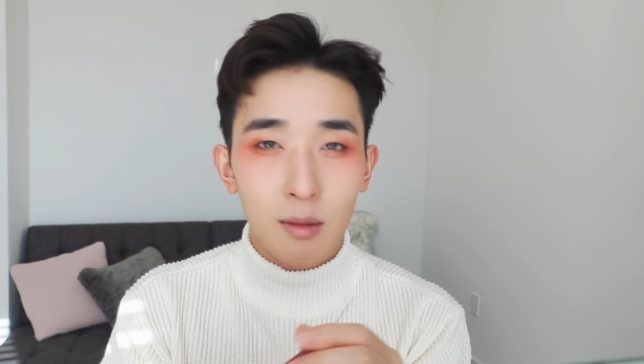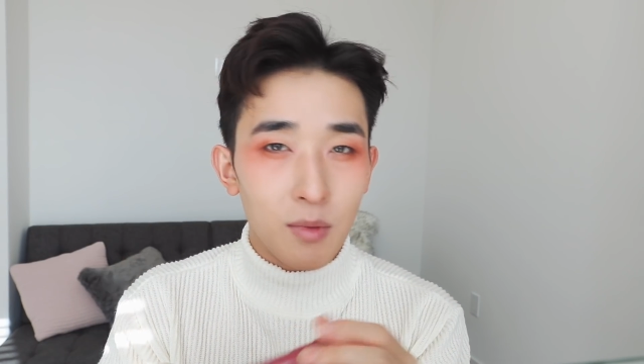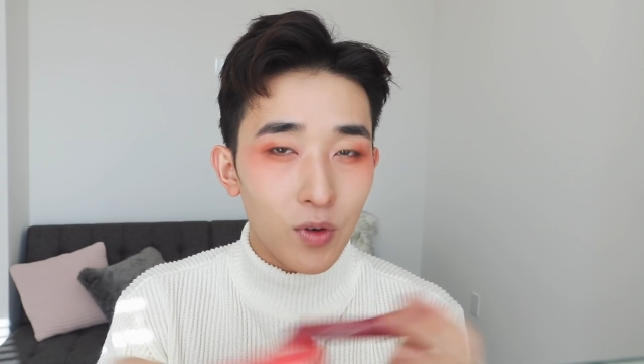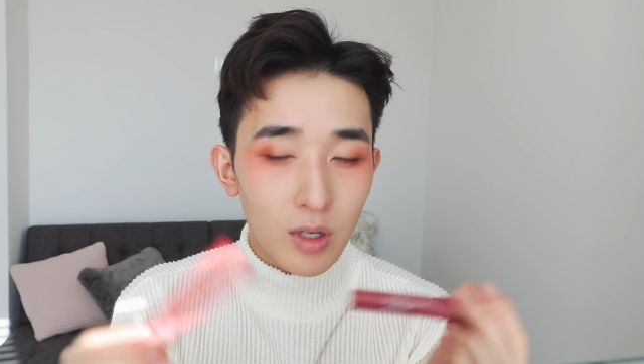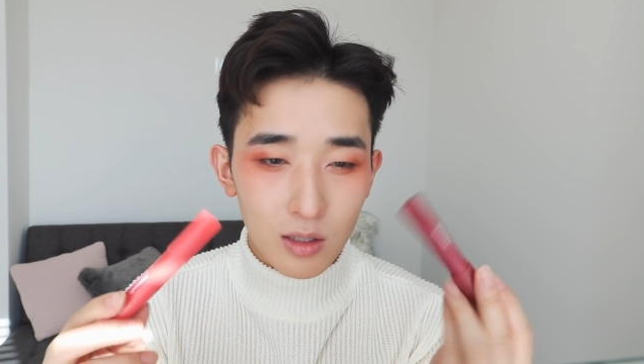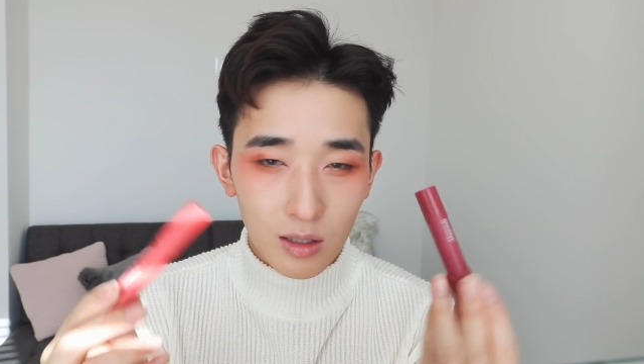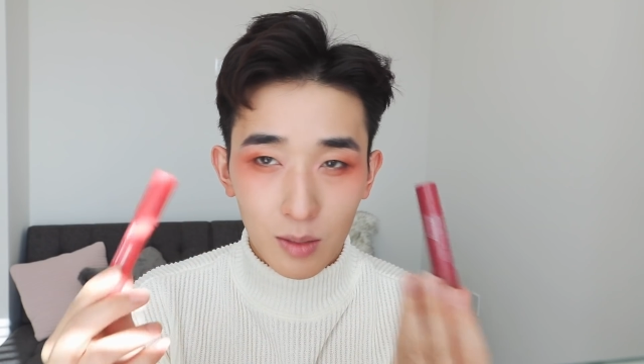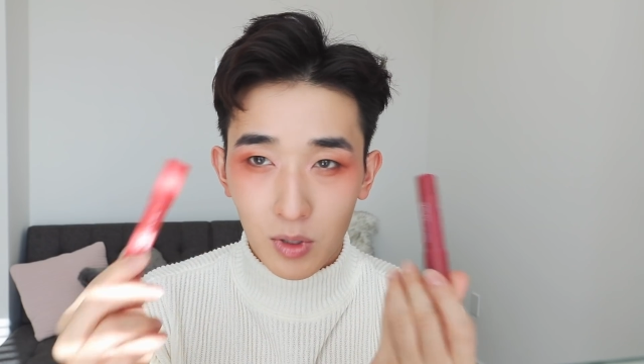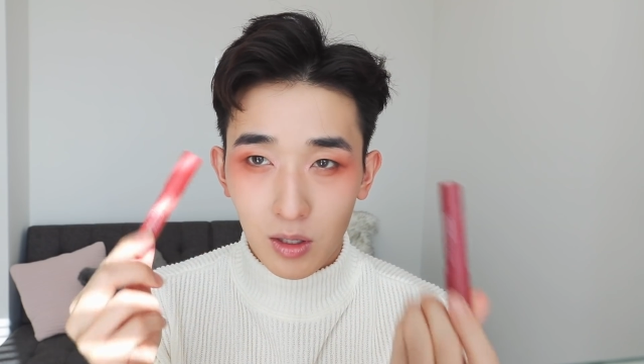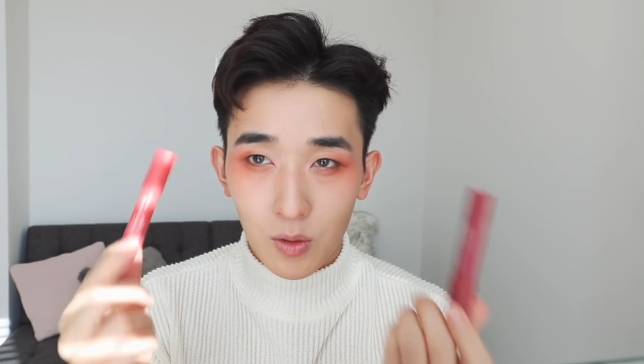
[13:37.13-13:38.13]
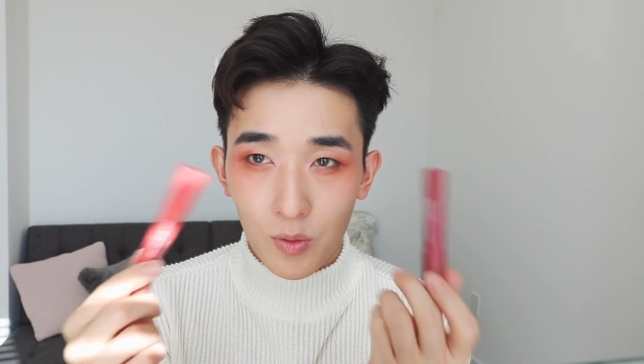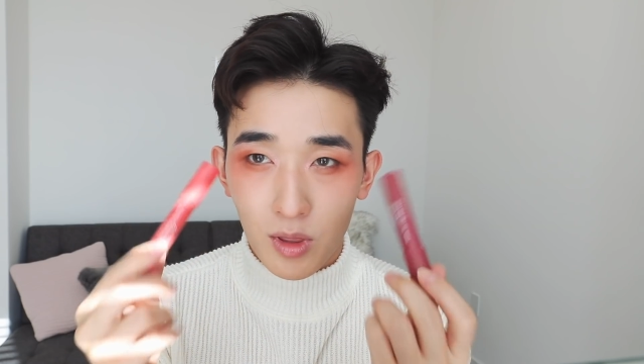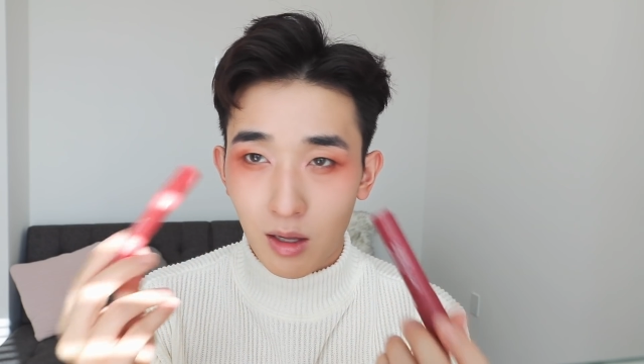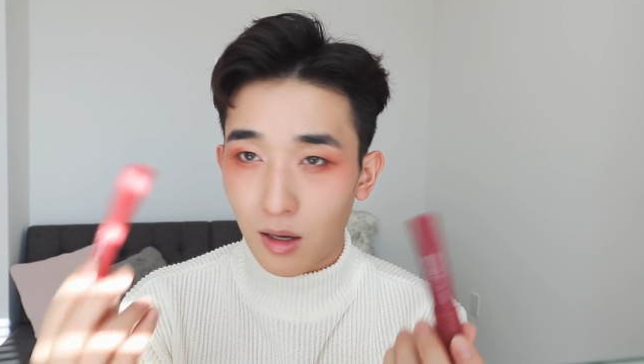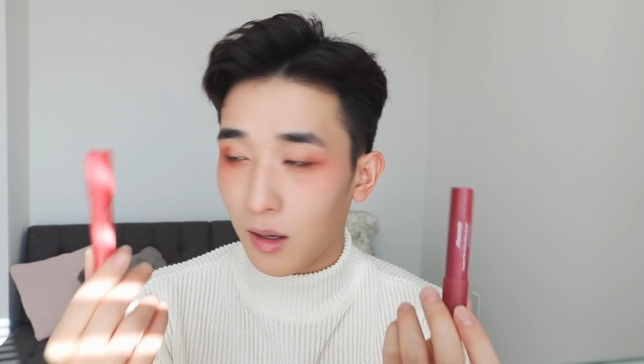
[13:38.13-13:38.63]
For this look, I'm gonna go
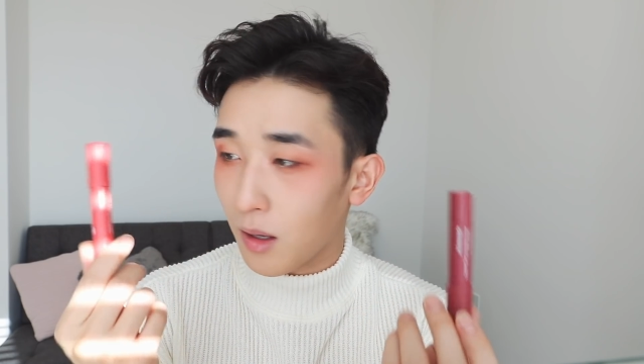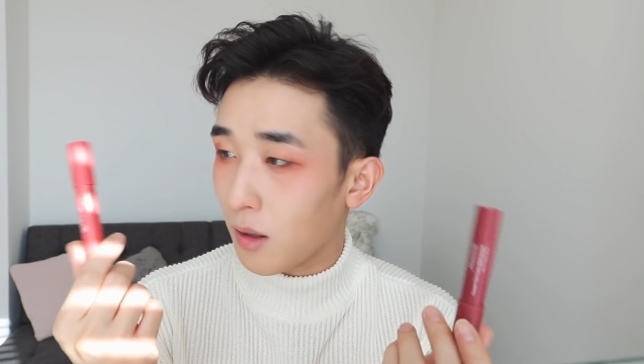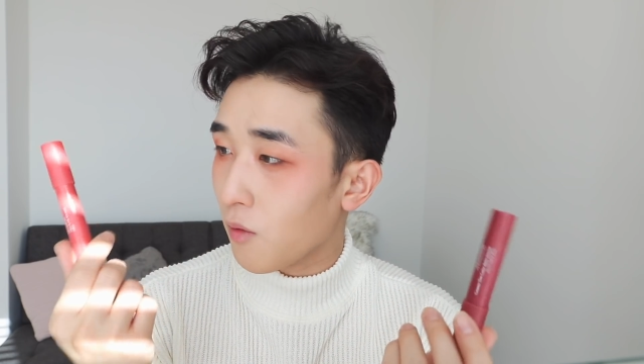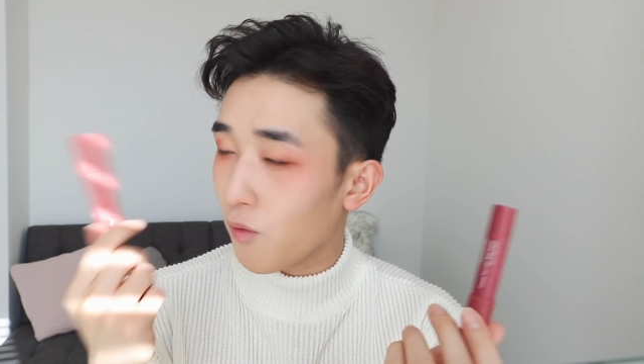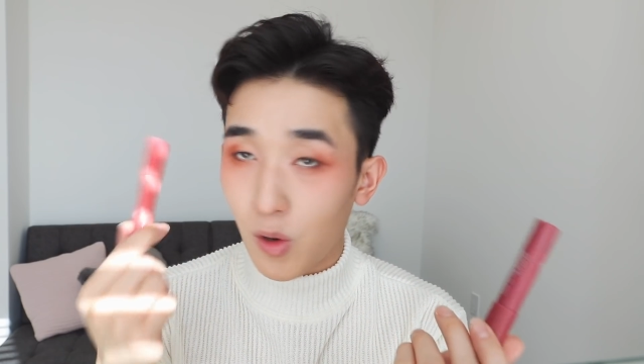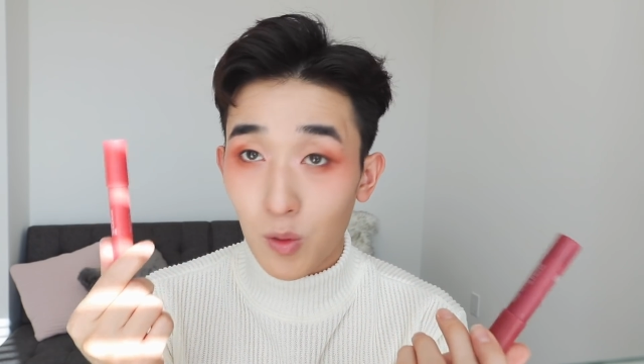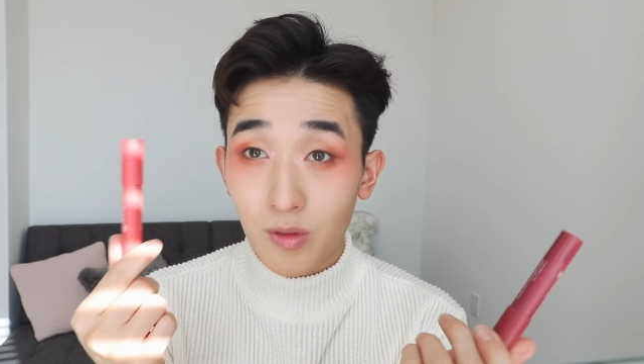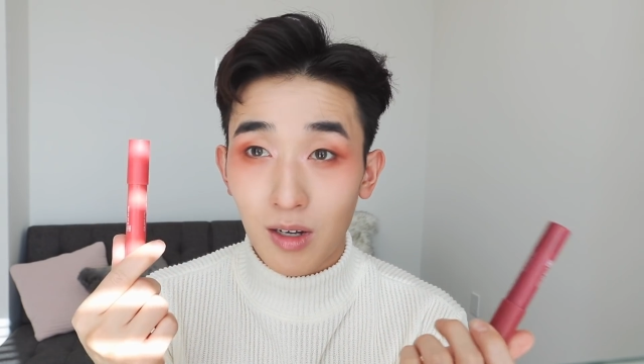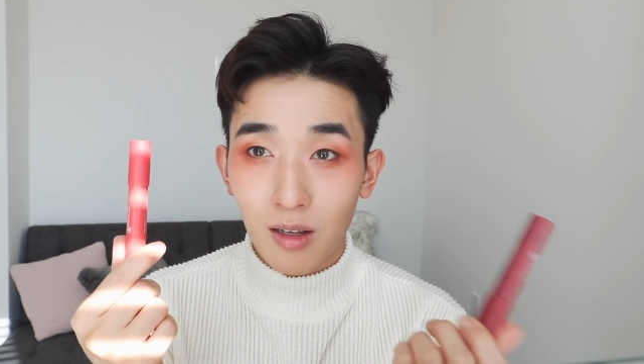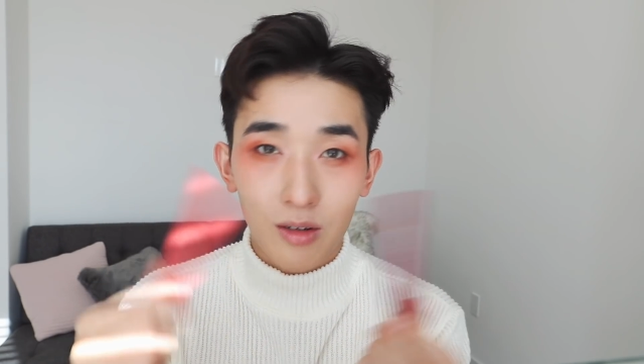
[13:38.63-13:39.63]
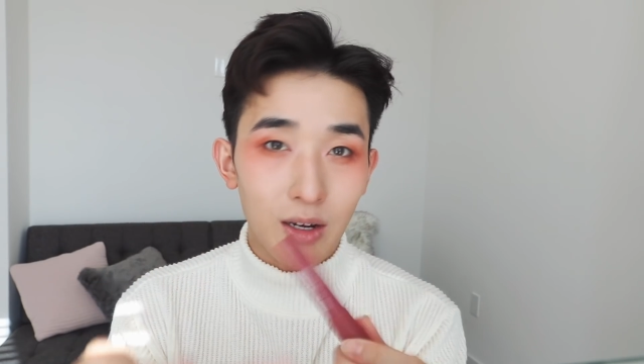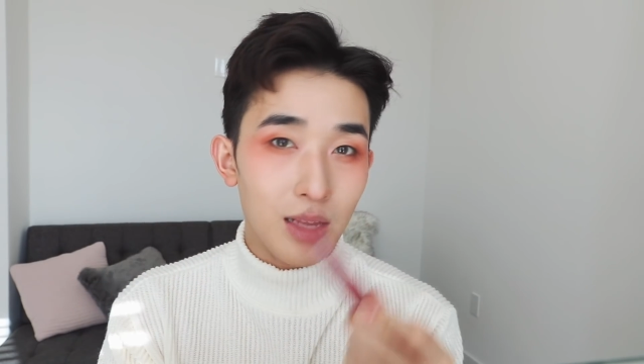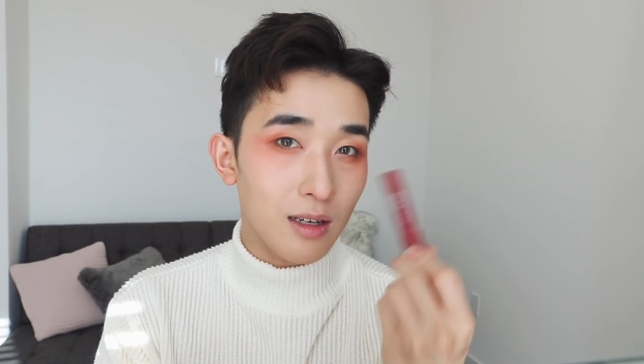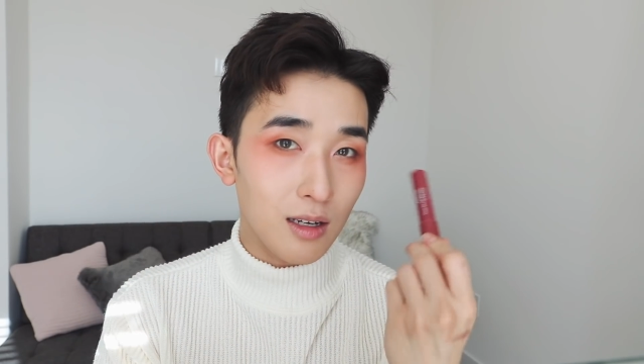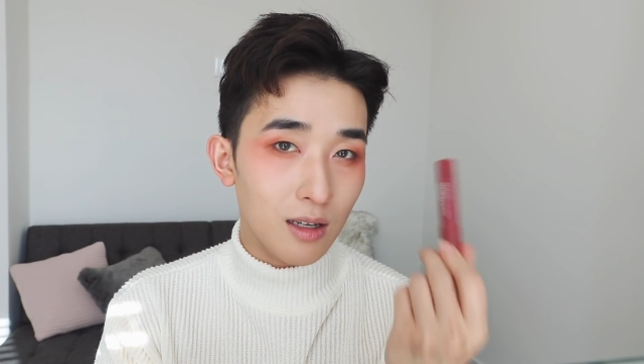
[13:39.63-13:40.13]
with a rose color
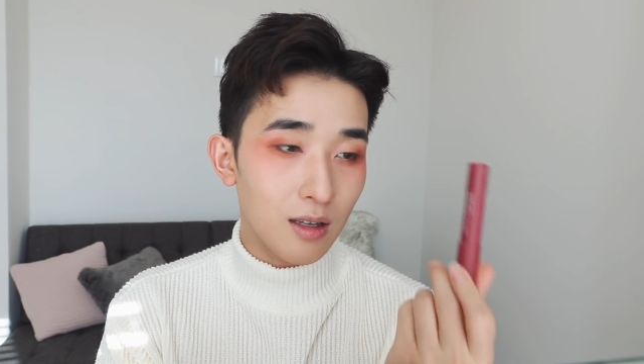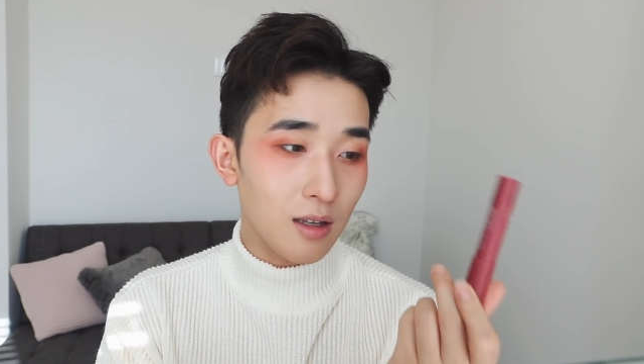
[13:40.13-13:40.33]
and